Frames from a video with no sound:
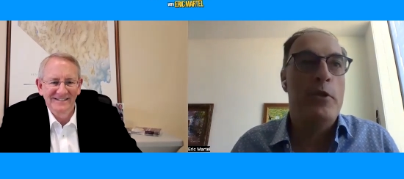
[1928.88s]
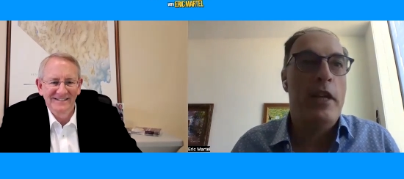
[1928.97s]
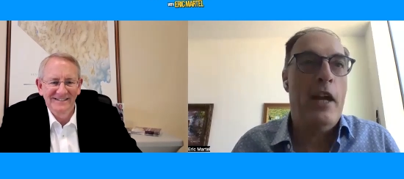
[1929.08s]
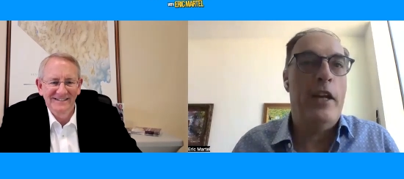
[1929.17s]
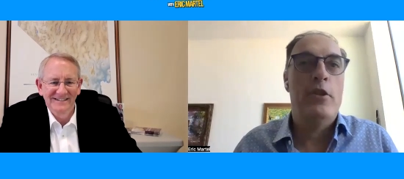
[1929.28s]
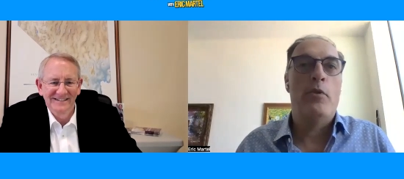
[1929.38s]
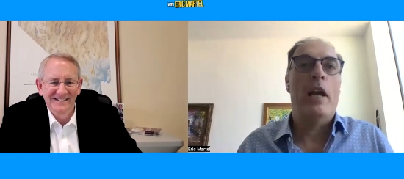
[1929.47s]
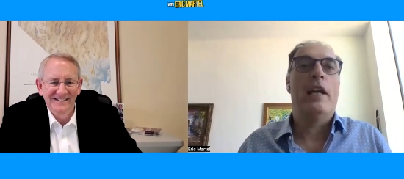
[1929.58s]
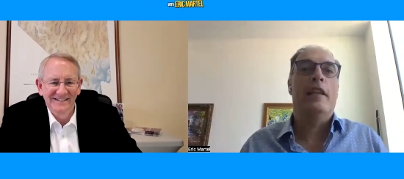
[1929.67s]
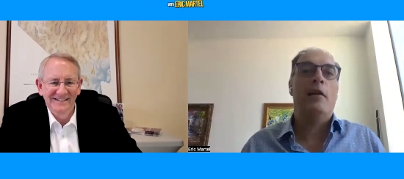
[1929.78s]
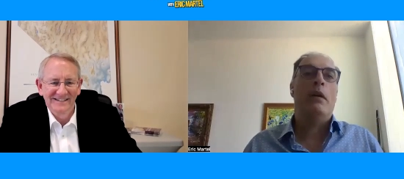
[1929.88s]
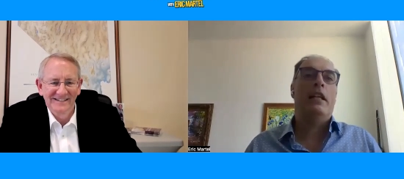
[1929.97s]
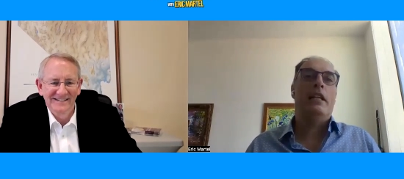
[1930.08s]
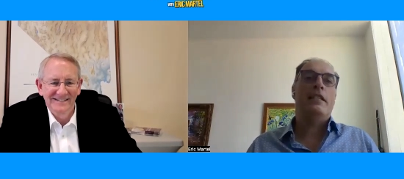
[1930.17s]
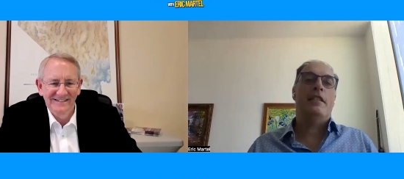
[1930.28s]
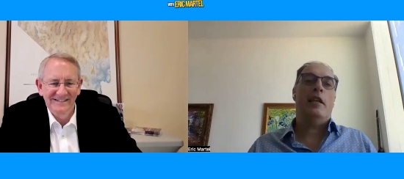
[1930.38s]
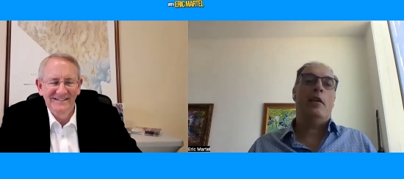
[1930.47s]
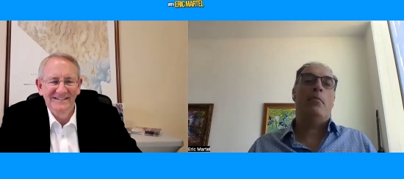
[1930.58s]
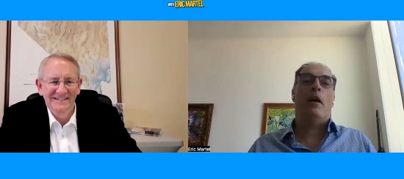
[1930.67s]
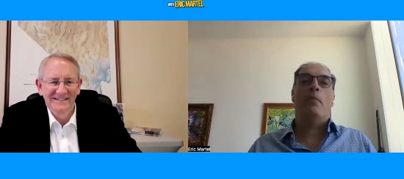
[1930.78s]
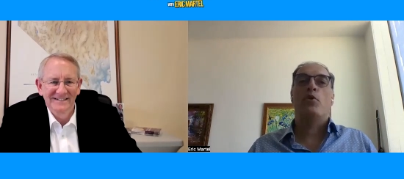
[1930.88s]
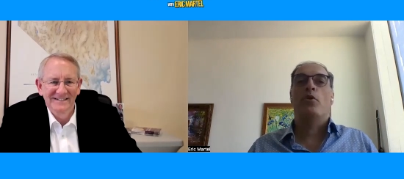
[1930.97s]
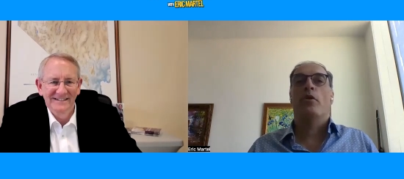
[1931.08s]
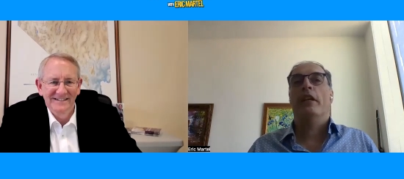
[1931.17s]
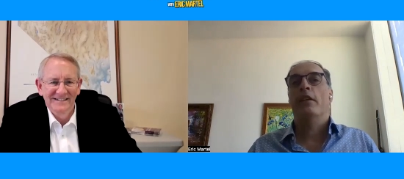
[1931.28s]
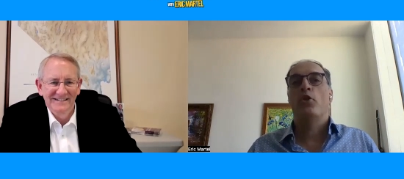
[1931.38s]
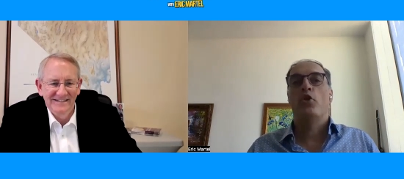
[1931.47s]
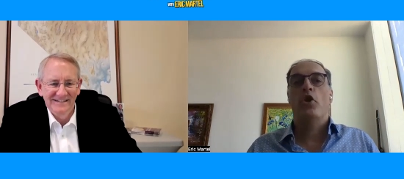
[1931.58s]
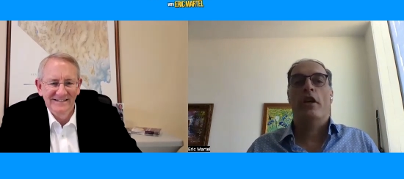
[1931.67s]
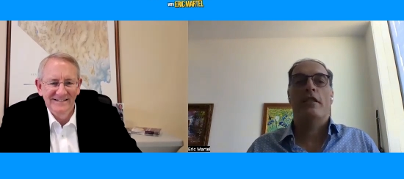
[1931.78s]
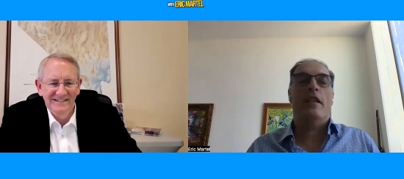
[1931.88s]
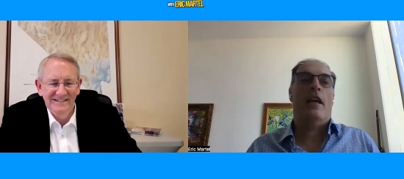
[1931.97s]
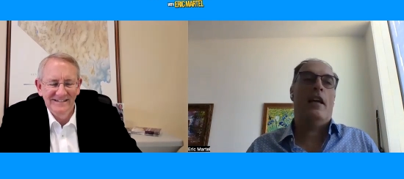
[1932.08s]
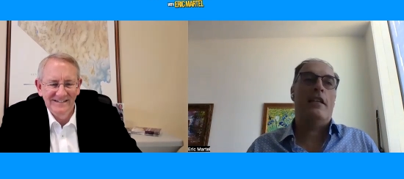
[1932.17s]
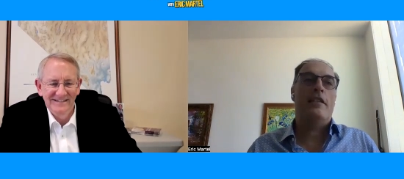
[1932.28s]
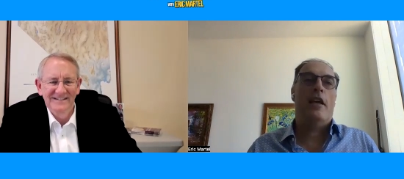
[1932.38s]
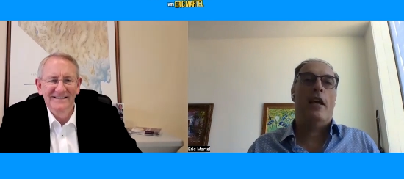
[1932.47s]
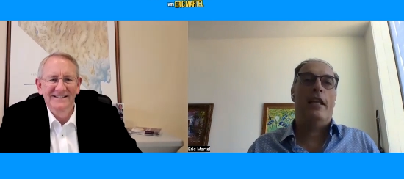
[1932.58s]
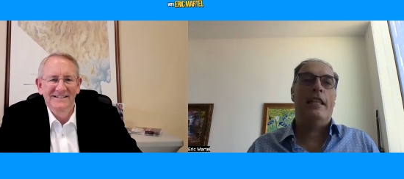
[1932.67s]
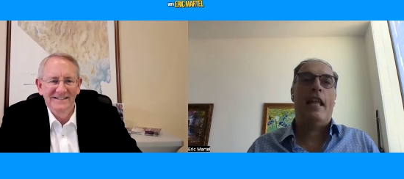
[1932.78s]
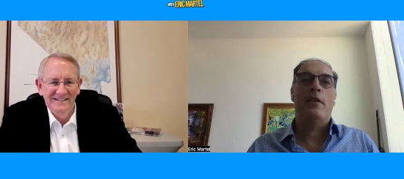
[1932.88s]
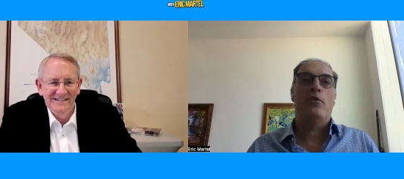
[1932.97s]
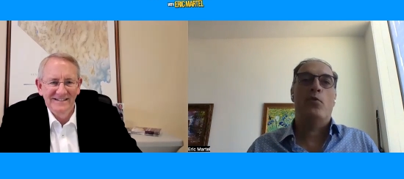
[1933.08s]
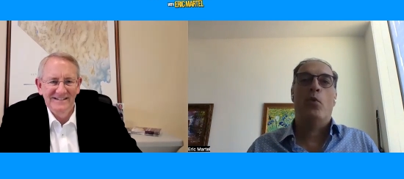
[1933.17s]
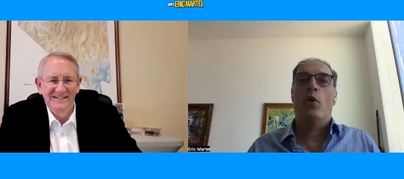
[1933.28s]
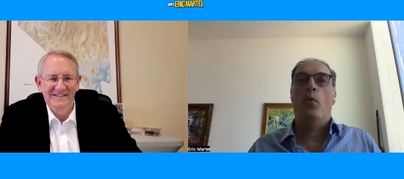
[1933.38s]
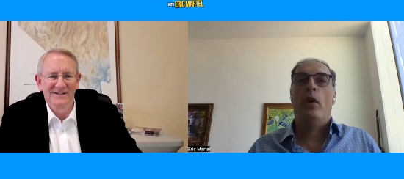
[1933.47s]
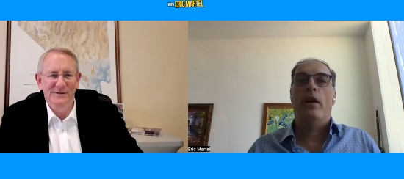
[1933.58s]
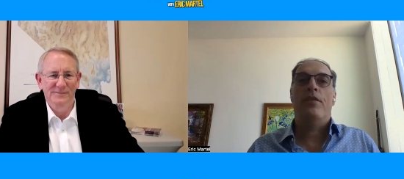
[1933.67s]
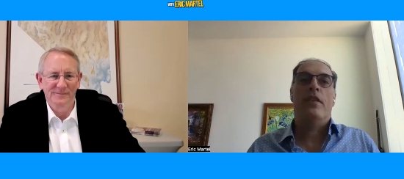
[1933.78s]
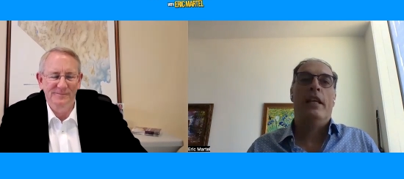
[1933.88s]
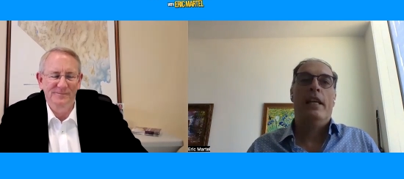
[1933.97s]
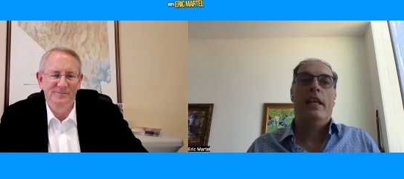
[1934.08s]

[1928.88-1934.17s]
Speaker 1: Garrett directly, but his team, I'm sure, is just as uh, nice to work with,